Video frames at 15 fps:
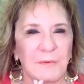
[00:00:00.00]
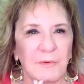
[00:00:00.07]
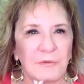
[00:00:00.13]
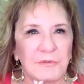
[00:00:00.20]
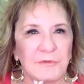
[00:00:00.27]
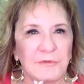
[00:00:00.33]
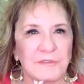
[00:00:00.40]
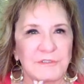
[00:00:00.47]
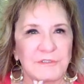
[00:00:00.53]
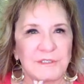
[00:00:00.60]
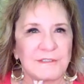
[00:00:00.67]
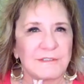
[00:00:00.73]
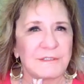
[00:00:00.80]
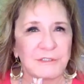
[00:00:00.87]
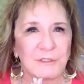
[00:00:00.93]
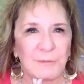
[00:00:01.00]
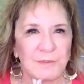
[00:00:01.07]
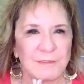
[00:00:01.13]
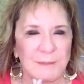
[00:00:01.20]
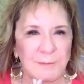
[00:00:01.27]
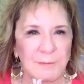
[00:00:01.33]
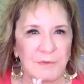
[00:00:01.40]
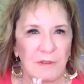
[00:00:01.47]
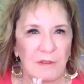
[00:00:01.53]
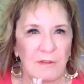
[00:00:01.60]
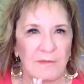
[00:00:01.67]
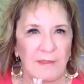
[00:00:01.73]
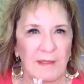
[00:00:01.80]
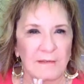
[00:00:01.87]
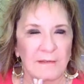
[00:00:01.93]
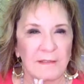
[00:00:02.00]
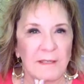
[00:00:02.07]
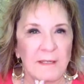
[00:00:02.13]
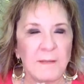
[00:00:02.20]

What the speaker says: older than she is, and she puts up with all that.